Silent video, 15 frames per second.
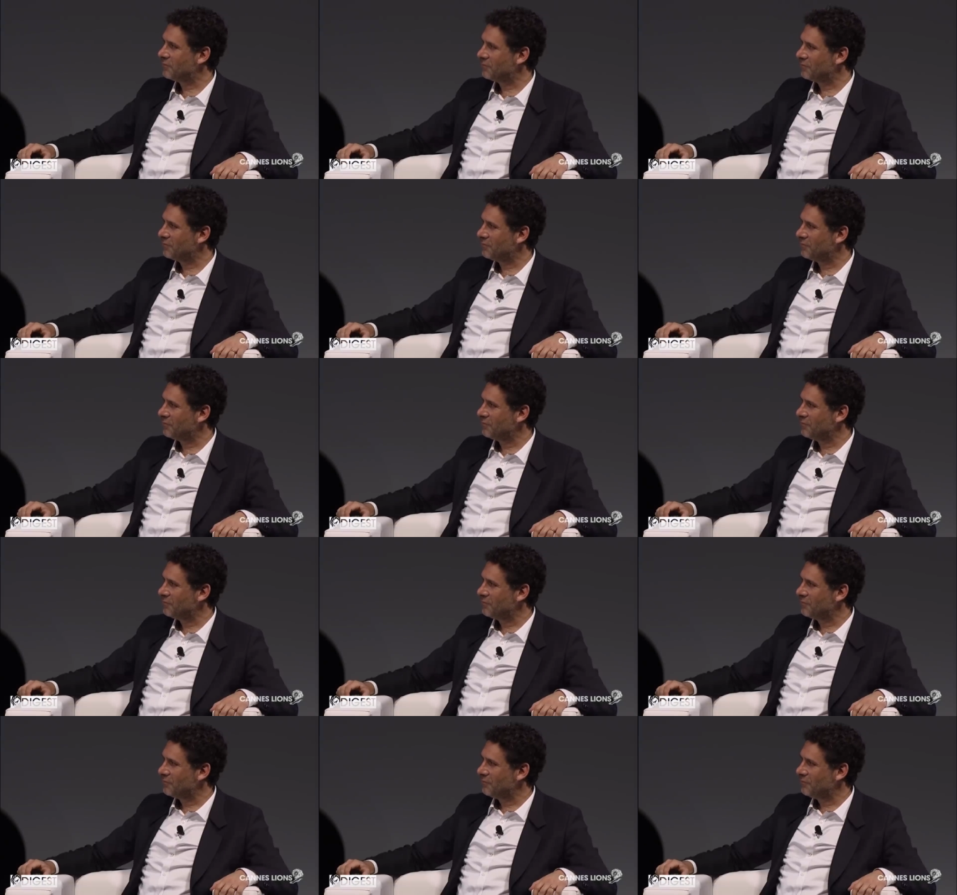So,
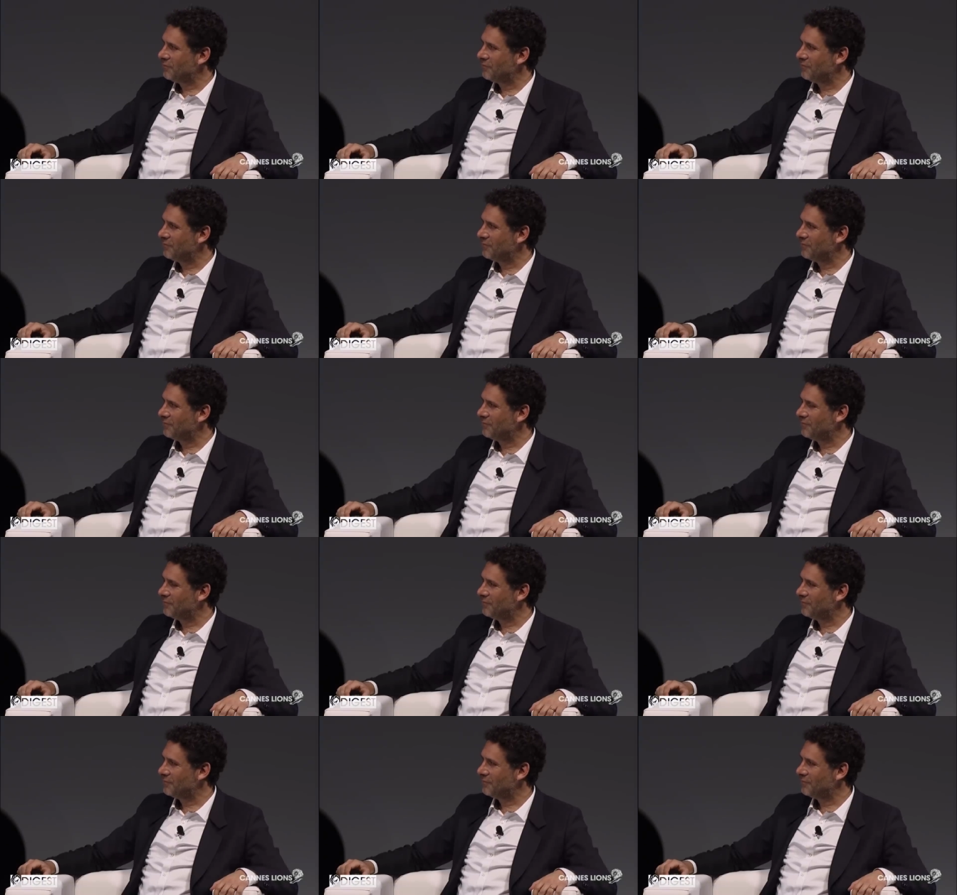uh, you know, we're, we're